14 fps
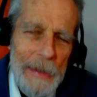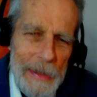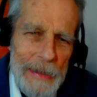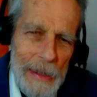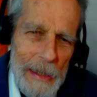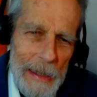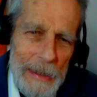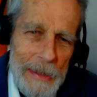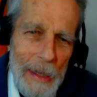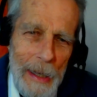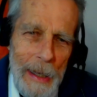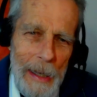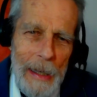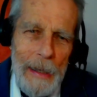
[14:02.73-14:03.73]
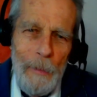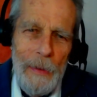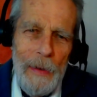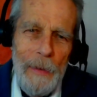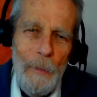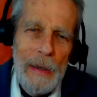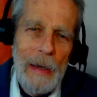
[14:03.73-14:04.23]
the cities.
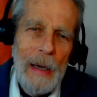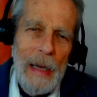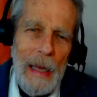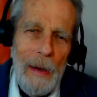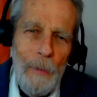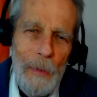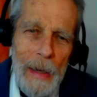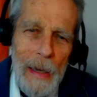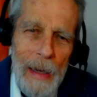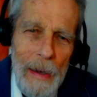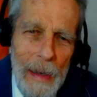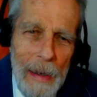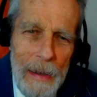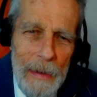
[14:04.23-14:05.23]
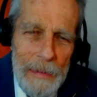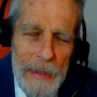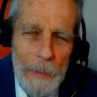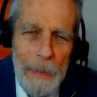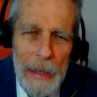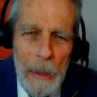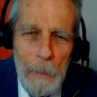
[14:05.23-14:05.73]
It's
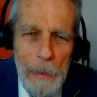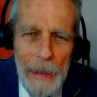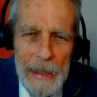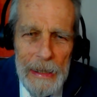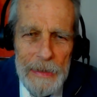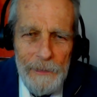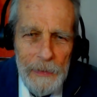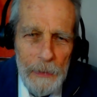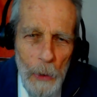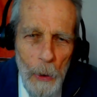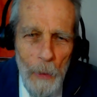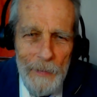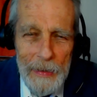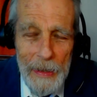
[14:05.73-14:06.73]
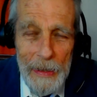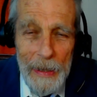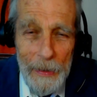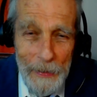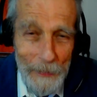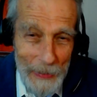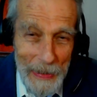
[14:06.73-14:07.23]
a better place for COVID and
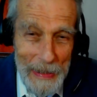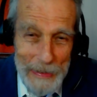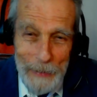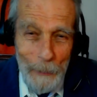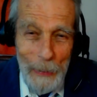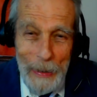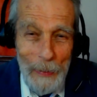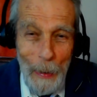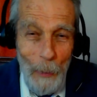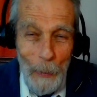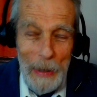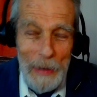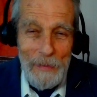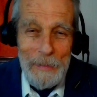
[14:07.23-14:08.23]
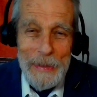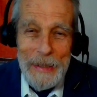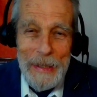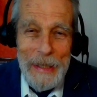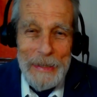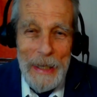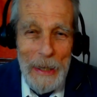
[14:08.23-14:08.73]
other things away from
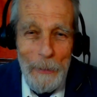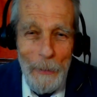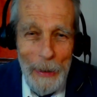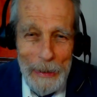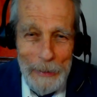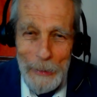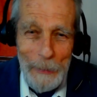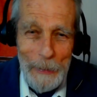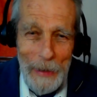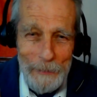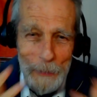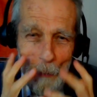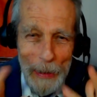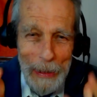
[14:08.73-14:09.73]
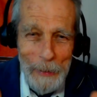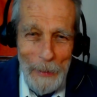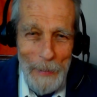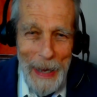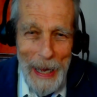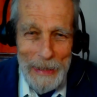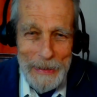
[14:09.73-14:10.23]
cities anyway. You don't have to wear a
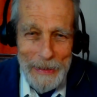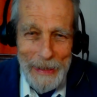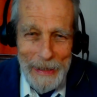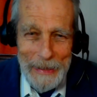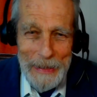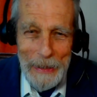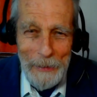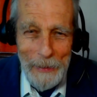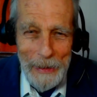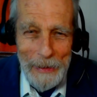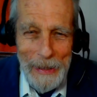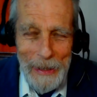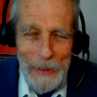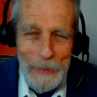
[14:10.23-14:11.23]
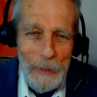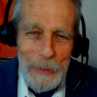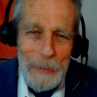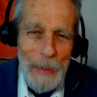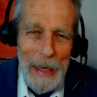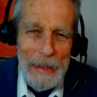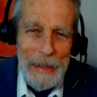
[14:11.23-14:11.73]
mask, etc.
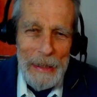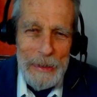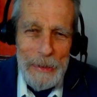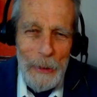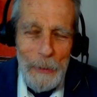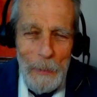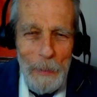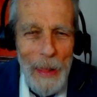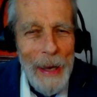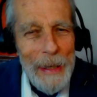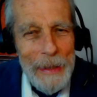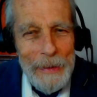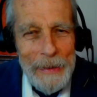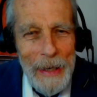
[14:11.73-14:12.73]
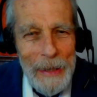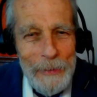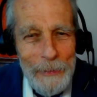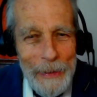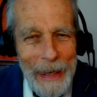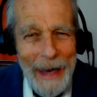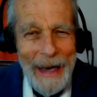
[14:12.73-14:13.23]
Those mandates don't apply to the country.